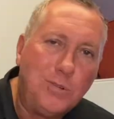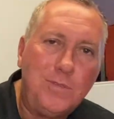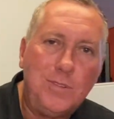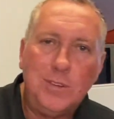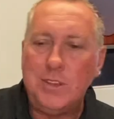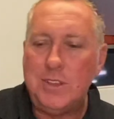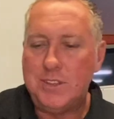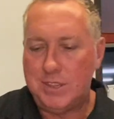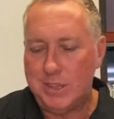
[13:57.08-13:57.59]
for
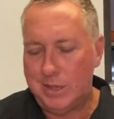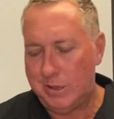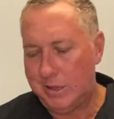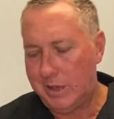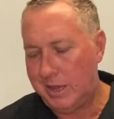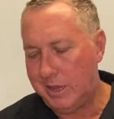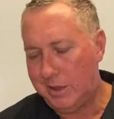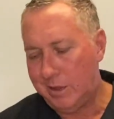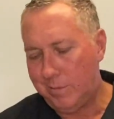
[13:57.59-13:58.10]
using
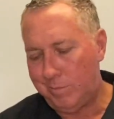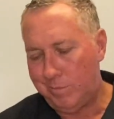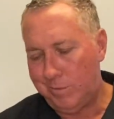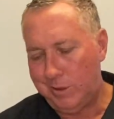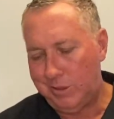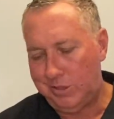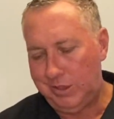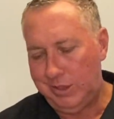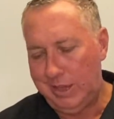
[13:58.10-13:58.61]

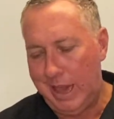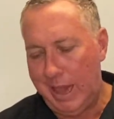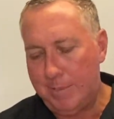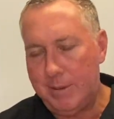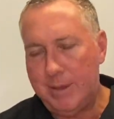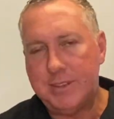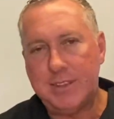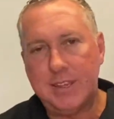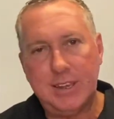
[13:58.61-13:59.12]
with
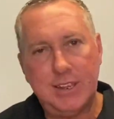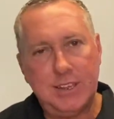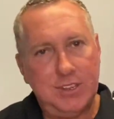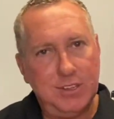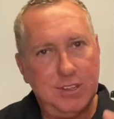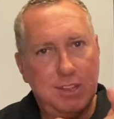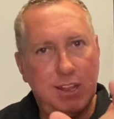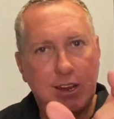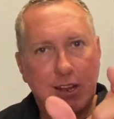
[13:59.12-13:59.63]
yabbies, unless
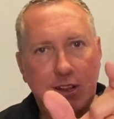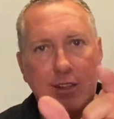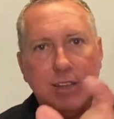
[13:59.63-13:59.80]
you got the little